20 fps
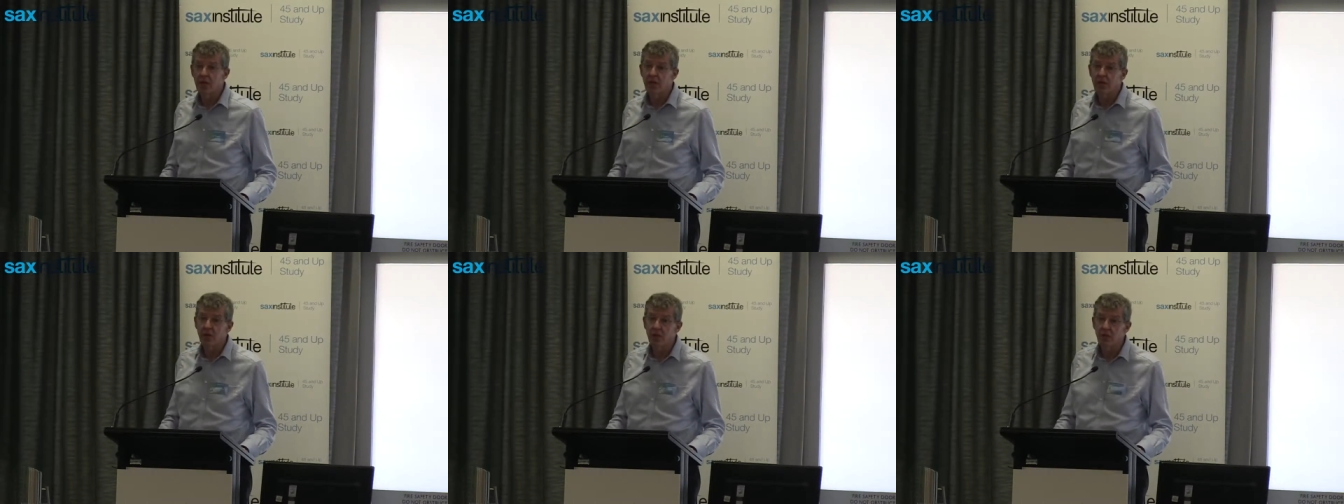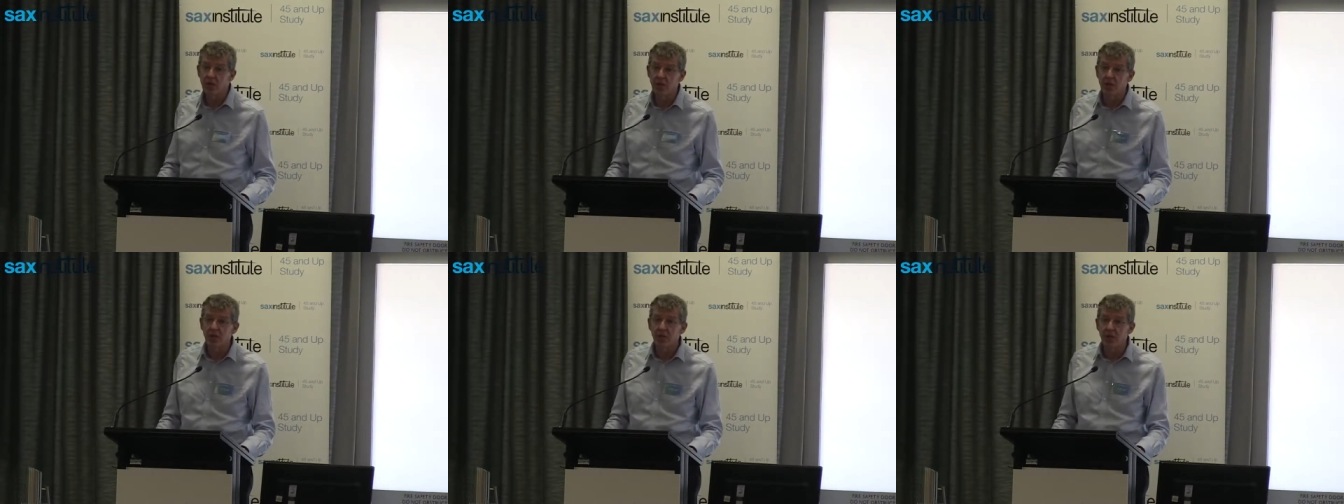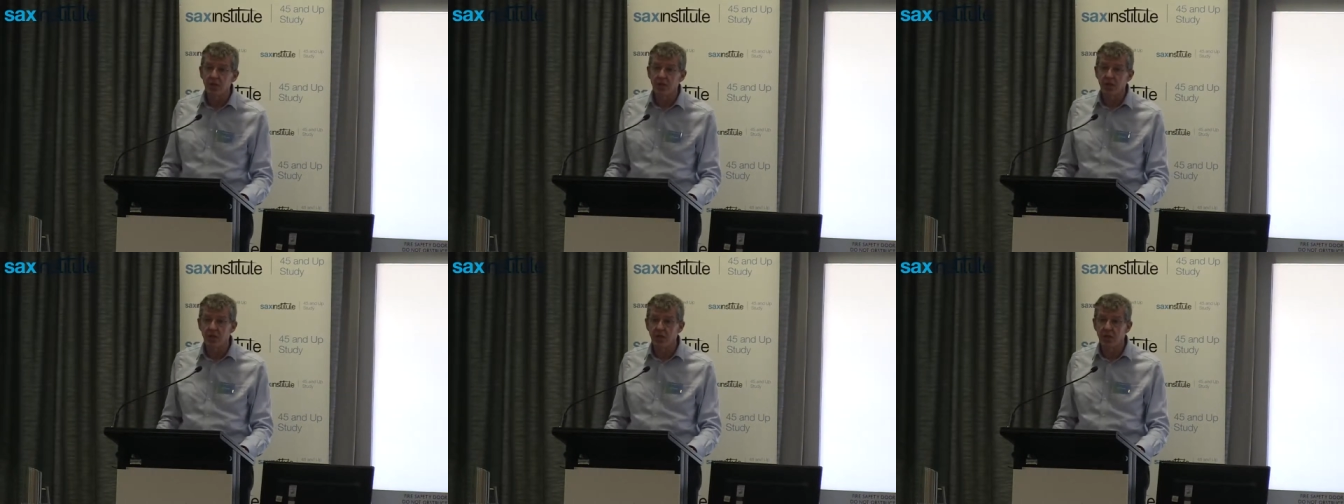a huge
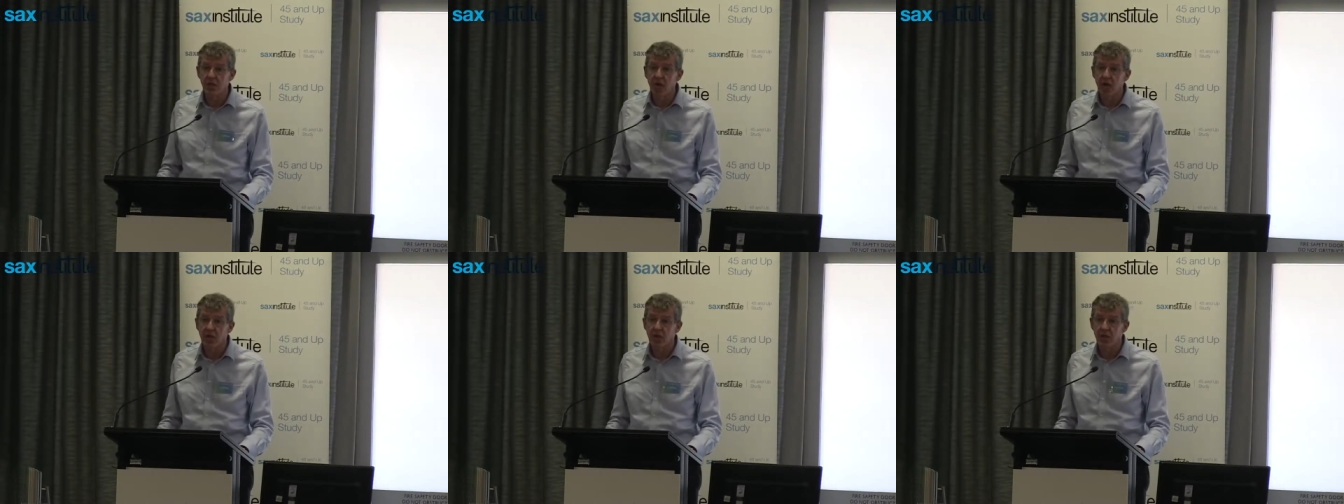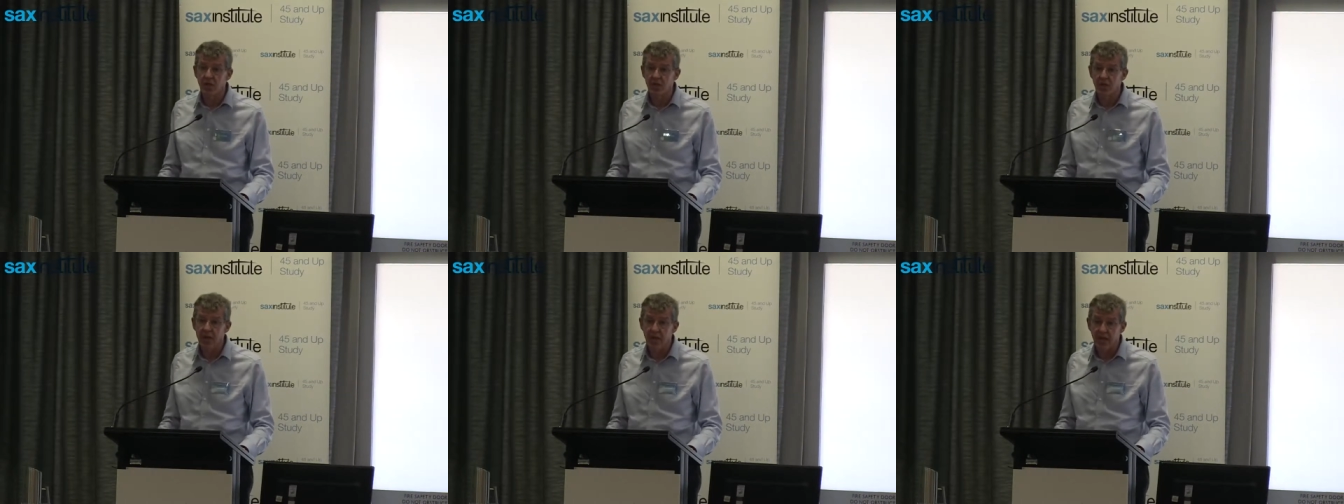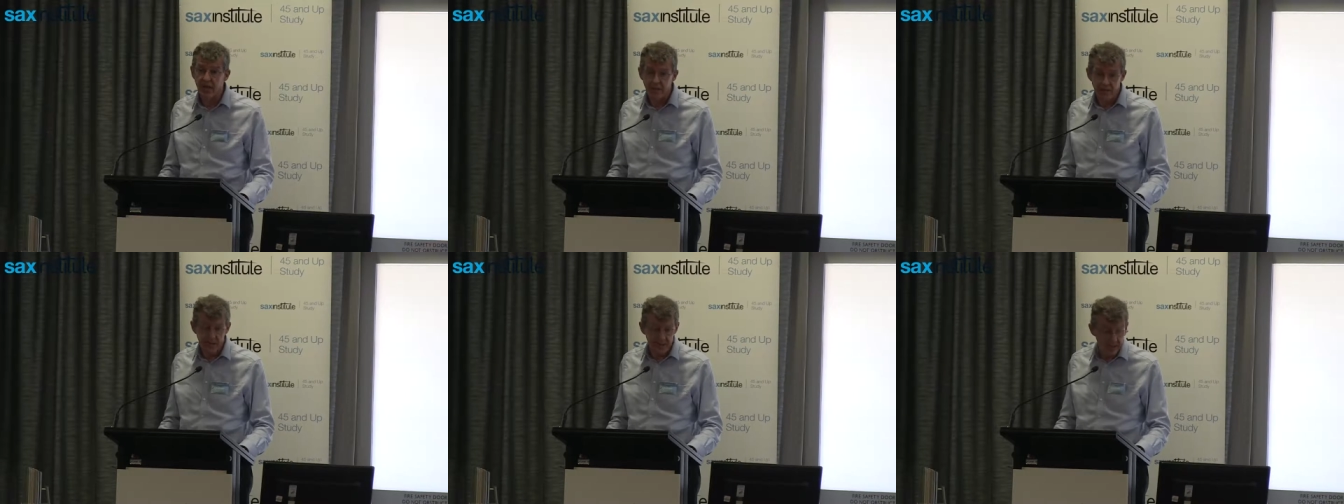increase in life
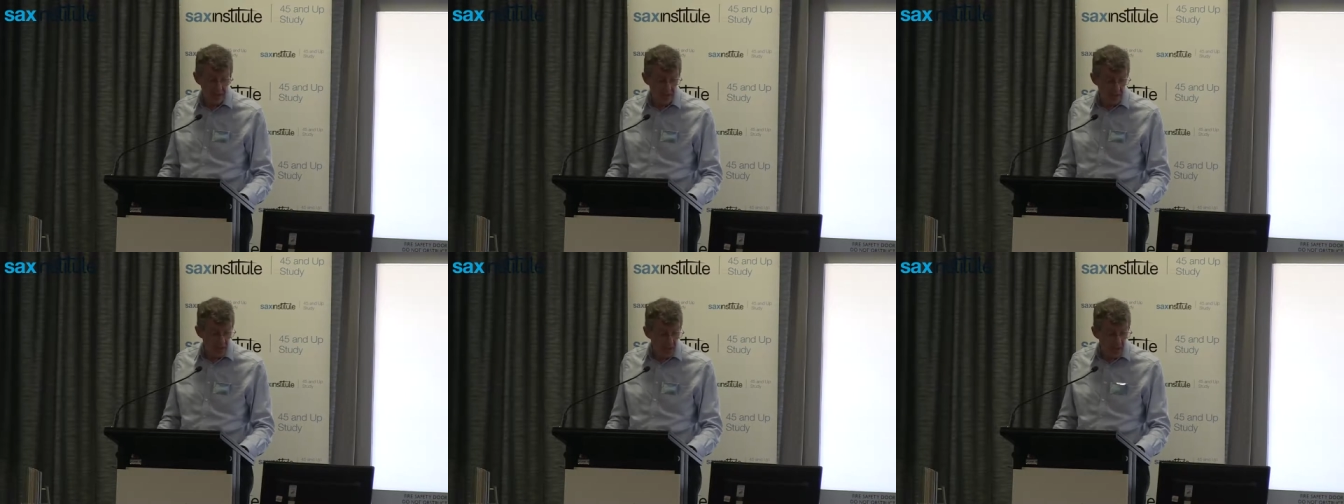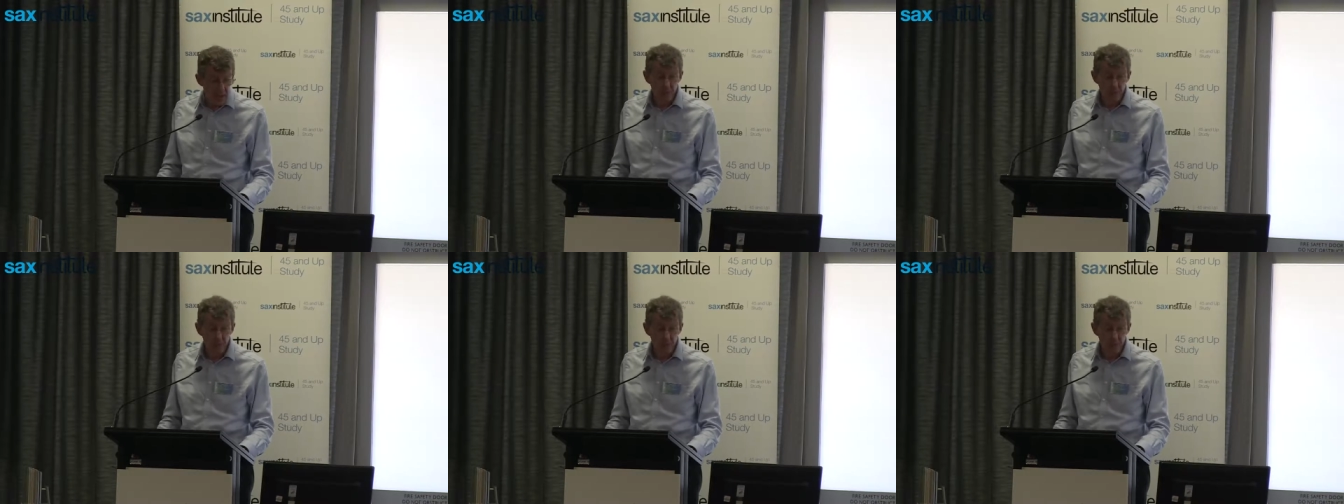expectancy,